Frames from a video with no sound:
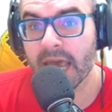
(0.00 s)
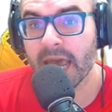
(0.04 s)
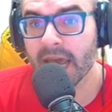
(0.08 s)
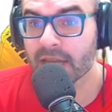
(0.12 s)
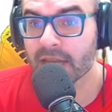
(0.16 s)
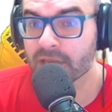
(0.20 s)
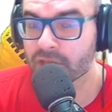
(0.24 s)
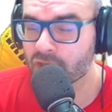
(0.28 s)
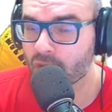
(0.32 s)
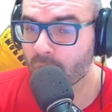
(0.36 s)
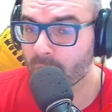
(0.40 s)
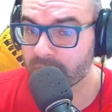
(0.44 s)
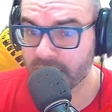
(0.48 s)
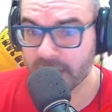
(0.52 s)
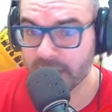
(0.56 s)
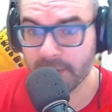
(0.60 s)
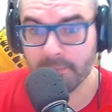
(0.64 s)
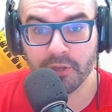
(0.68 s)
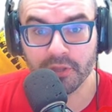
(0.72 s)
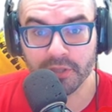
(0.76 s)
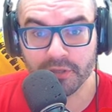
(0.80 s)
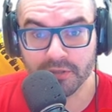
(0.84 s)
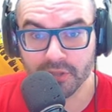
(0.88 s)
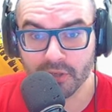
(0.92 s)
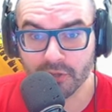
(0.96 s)
And so when they
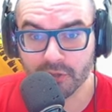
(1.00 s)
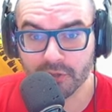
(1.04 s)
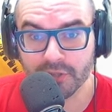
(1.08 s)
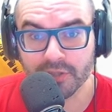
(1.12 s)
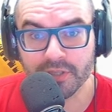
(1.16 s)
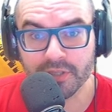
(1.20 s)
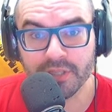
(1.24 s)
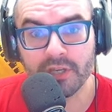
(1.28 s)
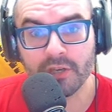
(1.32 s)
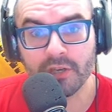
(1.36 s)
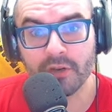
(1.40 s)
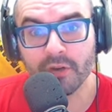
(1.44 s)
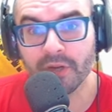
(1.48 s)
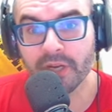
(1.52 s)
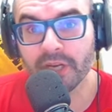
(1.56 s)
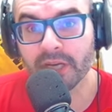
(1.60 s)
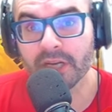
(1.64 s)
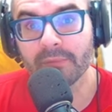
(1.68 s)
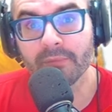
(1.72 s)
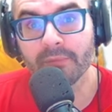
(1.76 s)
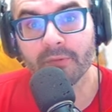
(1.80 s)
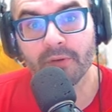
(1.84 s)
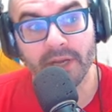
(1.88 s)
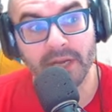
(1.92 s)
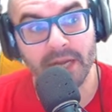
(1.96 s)
put their social security
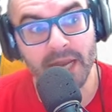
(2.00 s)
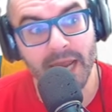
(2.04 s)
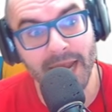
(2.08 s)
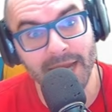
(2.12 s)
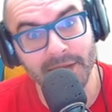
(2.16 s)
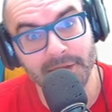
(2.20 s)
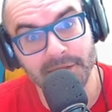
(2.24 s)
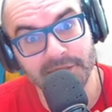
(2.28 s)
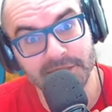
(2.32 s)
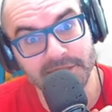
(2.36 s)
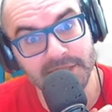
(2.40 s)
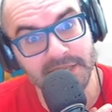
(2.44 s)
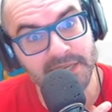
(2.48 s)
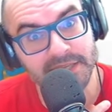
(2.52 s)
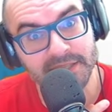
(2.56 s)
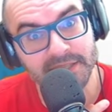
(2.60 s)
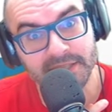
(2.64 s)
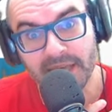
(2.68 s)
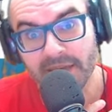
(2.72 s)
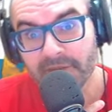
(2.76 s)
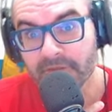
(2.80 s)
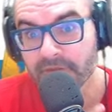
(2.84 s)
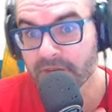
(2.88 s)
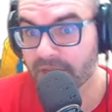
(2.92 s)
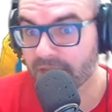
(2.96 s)
number in and it sees
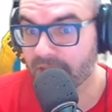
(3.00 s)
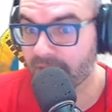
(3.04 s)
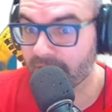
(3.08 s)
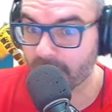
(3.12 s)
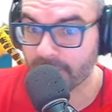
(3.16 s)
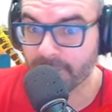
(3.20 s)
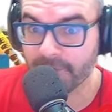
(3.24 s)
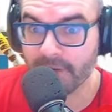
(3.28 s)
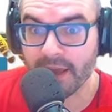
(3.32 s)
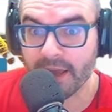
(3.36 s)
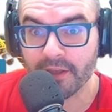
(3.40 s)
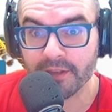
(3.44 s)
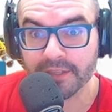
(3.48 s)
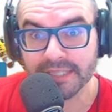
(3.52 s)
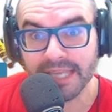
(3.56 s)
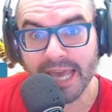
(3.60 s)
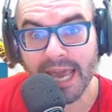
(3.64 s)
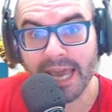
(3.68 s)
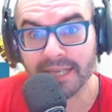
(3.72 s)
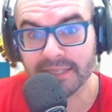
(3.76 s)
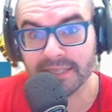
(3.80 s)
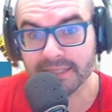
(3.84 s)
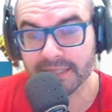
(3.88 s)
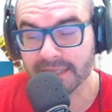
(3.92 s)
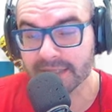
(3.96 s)
they've never filed
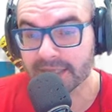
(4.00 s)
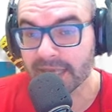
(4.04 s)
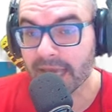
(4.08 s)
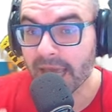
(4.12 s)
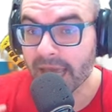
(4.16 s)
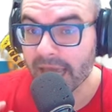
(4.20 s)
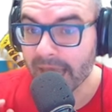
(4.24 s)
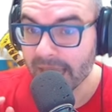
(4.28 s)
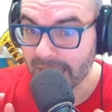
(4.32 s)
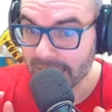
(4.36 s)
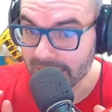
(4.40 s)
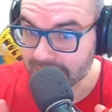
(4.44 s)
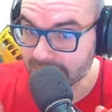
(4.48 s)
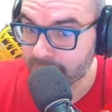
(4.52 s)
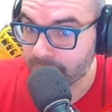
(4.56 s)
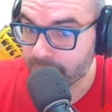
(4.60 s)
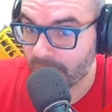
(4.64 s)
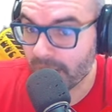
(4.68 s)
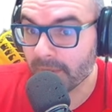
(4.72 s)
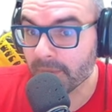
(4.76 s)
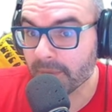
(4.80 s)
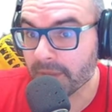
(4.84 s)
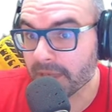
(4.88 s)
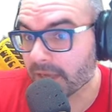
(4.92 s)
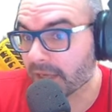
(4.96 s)
taxes, it's
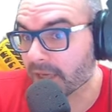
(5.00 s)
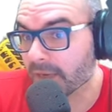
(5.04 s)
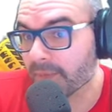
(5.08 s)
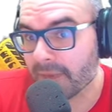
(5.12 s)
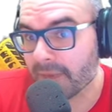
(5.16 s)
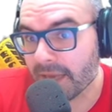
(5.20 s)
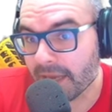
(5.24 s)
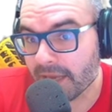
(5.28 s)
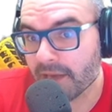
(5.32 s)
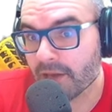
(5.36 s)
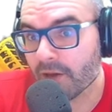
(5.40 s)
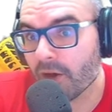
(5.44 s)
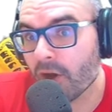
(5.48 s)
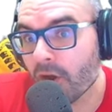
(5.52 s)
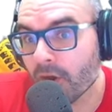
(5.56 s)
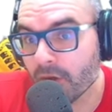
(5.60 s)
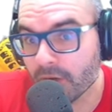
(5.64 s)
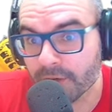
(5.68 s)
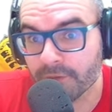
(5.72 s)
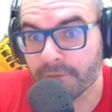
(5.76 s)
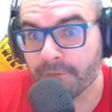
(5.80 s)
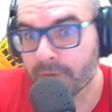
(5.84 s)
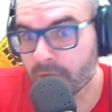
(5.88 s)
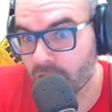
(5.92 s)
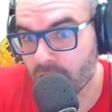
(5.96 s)
probably going to make it
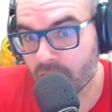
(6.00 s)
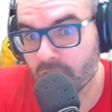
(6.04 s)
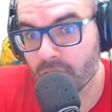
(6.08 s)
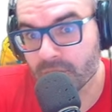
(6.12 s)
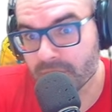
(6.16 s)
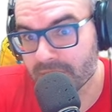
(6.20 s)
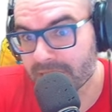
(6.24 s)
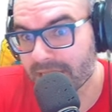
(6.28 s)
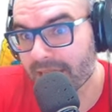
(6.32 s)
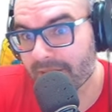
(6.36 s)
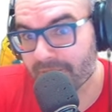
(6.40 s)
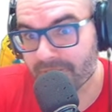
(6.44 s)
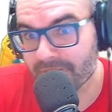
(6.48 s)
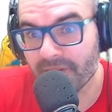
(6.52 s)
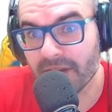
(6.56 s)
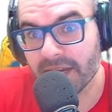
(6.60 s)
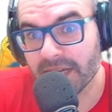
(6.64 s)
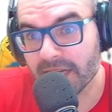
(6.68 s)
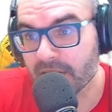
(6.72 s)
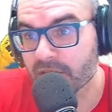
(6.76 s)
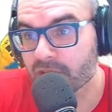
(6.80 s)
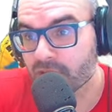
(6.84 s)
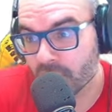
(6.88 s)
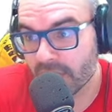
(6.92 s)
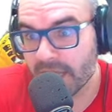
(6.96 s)
harder for you to get
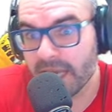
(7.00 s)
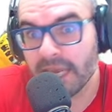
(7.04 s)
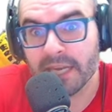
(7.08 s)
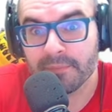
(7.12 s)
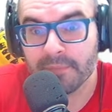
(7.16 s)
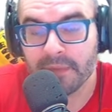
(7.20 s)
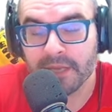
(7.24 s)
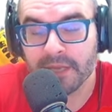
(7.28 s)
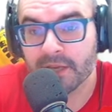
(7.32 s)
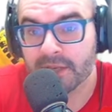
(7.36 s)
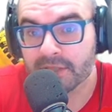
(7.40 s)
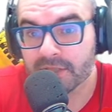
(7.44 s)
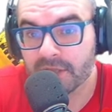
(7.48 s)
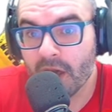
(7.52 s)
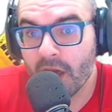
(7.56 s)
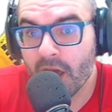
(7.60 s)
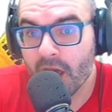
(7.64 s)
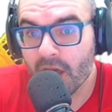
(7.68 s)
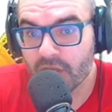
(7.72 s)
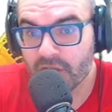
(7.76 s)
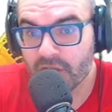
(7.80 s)
financial aid because